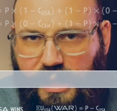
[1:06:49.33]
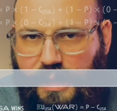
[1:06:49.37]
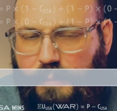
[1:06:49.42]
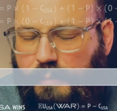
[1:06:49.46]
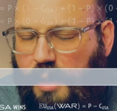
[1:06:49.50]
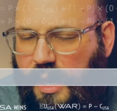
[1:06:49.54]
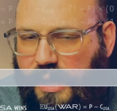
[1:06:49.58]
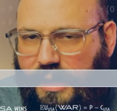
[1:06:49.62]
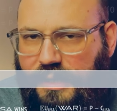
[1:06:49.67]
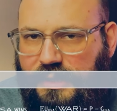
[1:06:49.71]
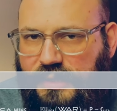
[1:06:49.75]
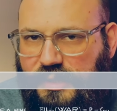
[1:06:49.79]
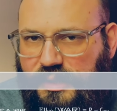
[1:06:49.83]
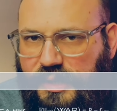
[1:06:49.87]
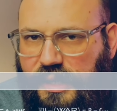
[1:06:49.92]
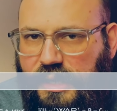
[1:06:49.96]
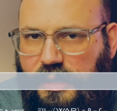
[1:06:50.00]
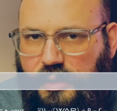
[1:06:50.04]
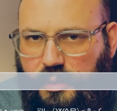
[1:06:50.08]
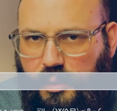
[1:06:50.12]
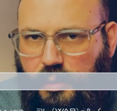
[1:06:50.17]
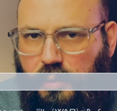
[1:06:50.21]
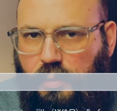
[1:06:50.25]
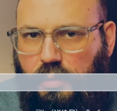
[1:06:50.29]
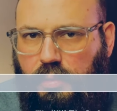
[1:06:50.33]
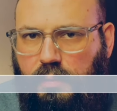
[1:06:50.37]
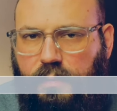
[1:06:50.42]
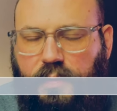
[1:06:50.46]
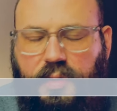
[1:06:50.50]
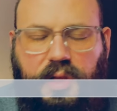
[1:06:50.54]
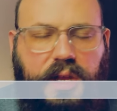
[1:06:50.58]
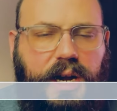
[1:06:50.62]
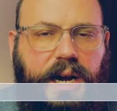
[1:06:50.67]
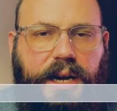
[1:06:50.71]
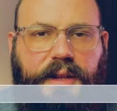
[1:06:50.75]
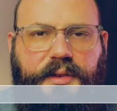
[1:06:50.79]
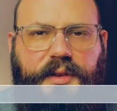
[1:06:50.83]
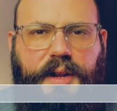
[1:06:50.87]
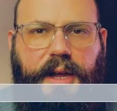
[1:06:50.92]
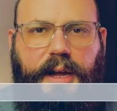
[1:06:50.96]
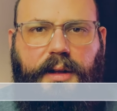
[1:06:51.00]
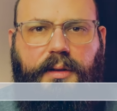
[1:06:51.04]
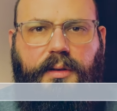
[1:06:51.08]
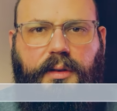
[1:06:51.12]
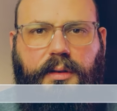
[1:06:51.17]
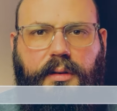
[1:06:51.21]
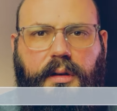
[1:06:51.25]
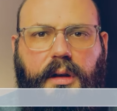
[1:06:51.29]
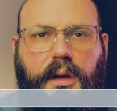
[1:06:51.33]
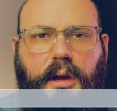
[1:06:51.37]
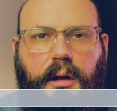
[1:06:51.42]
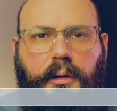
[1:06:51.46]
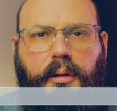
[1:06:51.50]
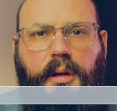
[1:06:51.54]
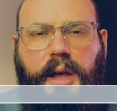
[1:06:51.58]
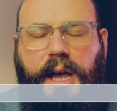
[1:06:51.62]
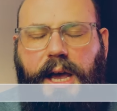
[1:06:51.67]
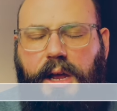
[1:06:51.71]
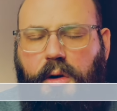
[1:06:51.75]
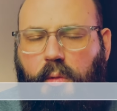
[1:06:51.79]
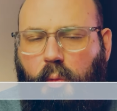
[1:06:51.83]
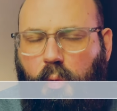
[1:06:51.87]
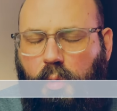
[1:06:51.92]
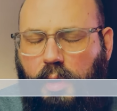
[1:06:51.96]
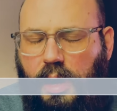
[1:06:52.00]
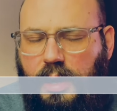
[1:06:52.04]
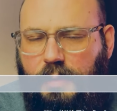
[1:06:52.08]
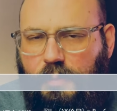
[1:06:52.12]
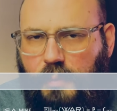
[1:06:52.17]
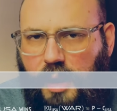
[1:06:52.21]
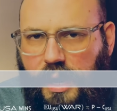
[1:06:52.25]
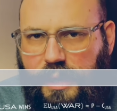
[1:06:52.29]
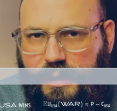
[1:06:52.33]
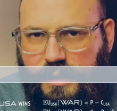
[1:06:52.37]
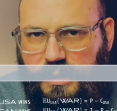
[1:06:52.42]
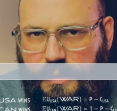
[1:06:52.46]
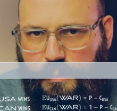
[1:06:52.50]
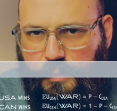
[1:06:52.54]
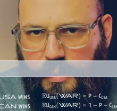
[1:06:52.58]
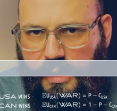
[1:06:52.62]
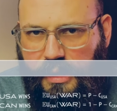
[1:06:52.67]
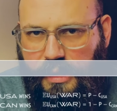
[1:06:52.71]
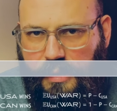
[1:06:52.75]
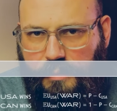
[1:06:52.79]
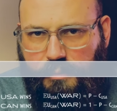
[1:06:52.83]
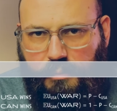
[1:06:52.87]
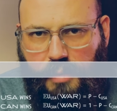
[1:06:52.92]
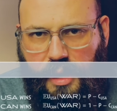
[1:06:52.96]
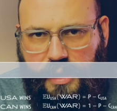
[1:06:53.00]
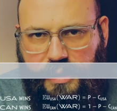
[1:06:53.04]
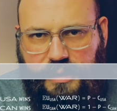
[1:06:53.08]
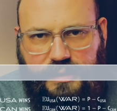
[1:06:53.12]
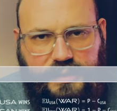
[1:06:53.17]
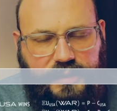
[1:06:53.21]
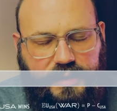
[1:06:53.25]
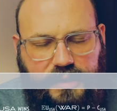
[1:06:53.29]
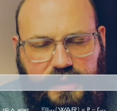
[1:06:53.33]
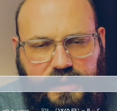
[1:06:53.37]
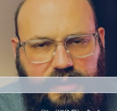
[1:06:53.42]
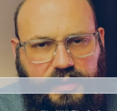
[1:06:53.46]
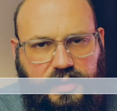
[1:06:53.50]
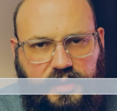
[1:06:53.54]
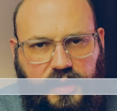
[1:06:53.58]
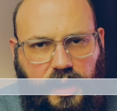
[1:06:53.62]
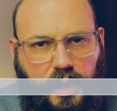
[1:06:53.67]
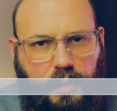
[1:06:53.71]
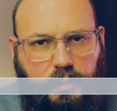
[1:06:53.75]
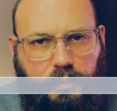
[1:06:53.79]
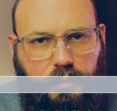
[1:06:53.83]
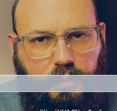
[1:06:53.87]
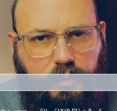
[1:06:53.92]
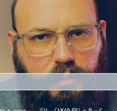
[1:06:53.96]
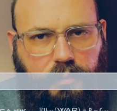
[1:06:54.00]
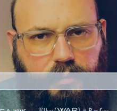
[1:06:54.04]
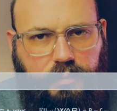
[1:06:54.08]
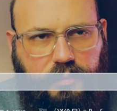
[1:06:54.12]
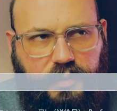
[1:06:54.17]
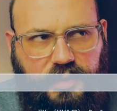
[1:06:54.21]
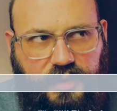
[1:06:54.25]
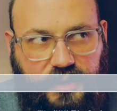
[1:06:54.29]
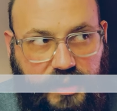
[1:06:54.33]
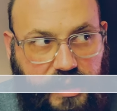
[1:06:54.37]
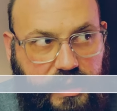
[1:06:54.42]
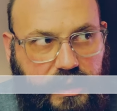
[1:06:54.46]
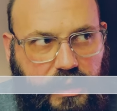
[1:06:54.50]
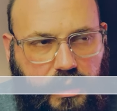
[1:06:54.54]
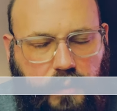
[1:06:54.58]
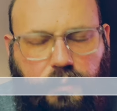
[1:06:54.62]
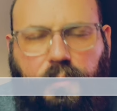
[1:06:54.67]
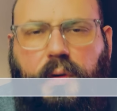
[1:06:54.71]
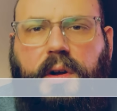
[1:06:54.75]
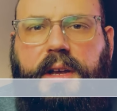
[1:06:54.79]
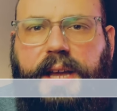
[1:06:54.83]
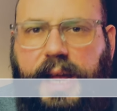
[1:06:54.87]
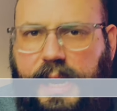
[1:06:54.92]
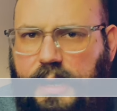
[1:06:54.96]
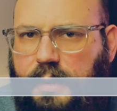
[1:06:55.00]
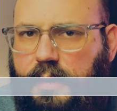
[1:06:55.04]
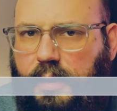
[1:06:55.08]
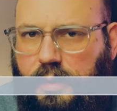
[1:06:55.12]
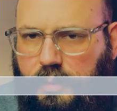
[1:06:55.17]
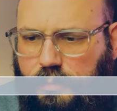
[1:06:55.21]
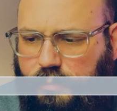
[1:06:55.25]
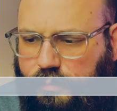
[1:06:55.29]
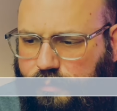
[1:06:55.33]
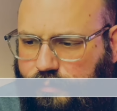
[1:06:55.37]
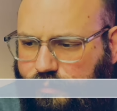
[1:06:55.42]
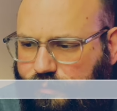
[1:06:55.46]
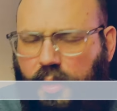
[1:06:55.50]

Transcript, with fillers: P minus C U for the United States, and one minus P minus C sub C for Canada.